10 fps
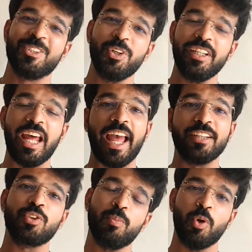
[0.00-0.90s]
it's not an
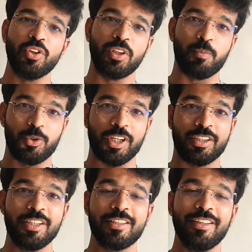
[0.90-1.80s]
anthropological
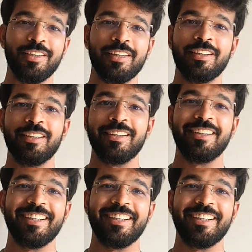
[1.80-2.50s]
projection. It's a